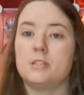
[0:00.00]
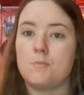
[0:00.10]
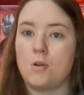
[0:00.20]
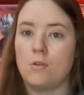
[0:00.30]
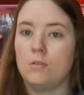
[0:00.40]
be
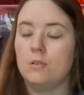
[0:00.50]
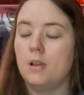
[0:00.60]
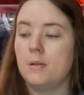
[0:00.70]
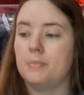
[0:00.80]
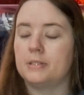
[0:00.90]
small,
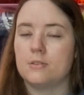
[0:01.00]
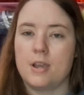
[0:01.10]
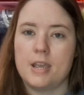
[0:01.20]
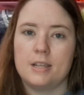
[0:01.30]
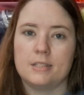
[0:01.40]
but that's
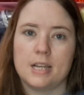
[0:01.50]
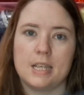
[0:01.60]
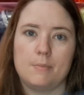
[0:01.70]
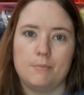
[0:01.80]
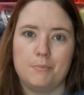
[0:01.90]
okay because I
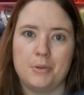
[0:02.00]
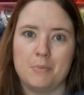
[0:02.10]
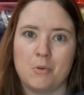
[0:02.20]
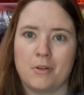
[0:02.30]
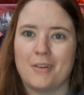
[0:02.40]
can put
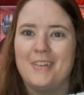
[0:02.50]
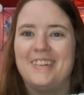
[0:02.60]
a border